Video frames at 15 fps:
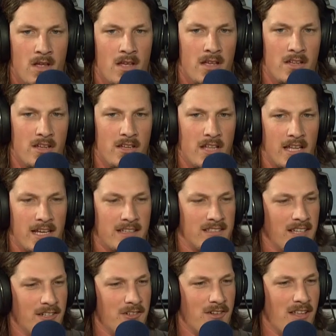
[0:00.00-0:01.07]
like I
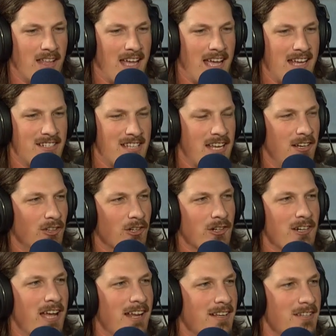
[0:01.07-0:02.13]
said, I just had to
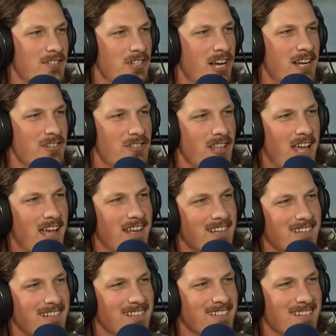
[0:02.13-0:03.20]
learn how to change that
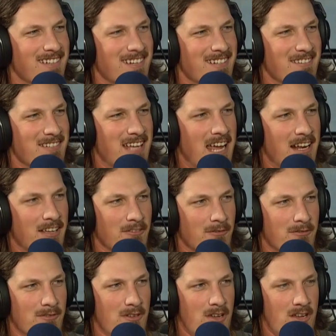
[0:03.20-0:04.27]
and kind of
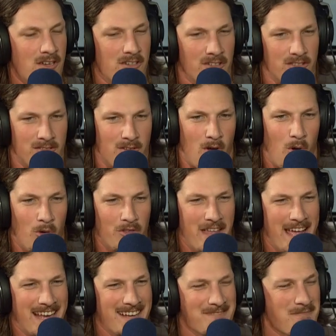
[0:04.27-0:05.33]
just hold
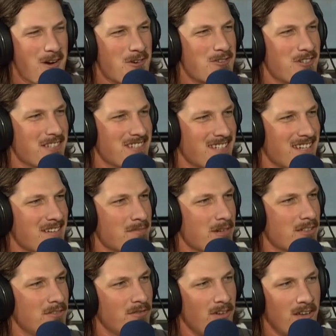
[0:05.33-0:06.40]
that emotions in. But
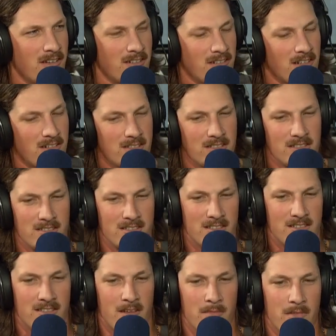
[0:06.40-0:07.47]
it's fun,
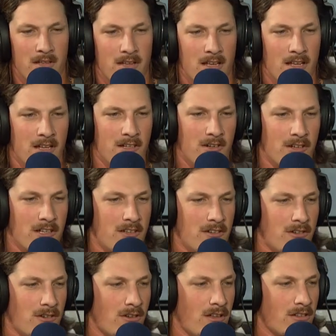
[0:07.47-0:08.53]
it's something you don't get to
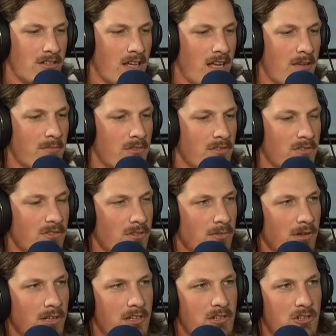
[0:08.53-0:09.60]
do all the time, and so you
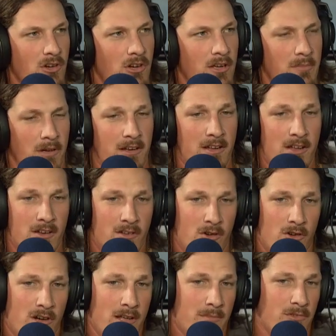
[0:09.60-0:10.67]
really enjoy it. But
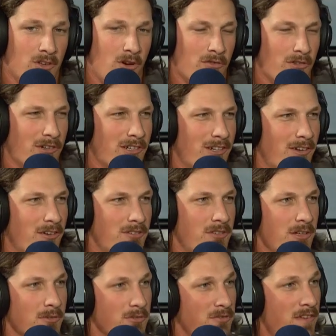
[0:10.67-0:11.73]
Notre Dame was over,
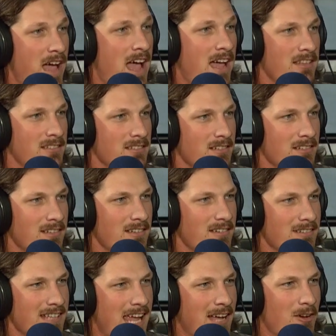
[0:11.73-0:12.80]
it was fast and
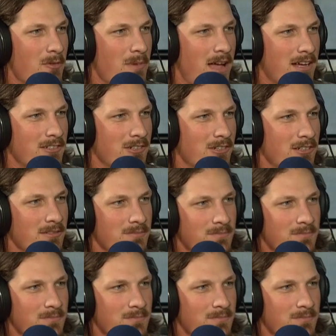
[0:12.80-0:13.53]
can't go back to it.